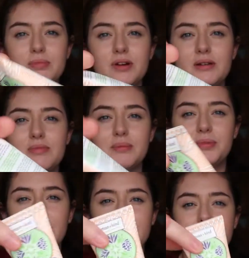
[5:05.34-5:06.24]
a pretty big
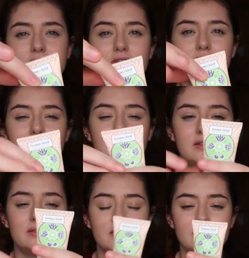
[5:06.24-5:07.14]
bottle for
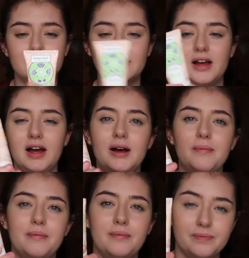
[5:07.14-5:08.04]

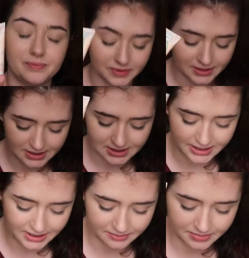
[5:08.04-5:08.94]
this is
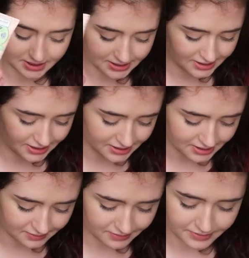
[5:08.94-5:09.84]
like the biggest
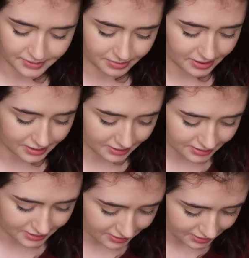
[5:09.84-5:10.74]
size of the
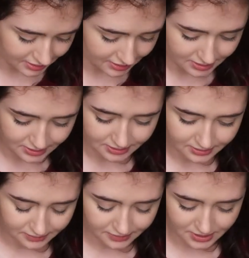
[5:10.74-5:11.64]
product
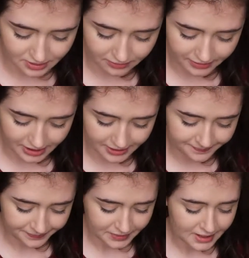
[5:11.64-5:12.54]
so far.
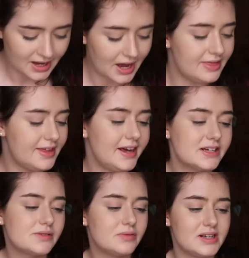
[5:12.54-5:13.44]
And the
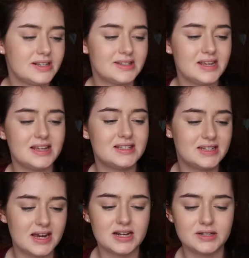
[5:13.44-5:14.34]
next one is the
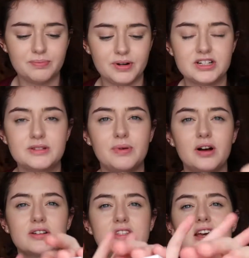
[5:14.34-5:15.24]
Estate
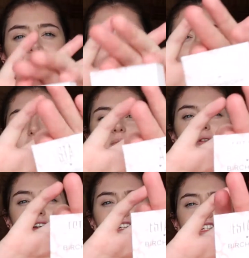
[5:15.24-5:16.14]
Birchbox. So I'm
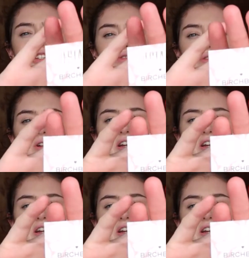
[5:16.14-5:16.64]
pretty sure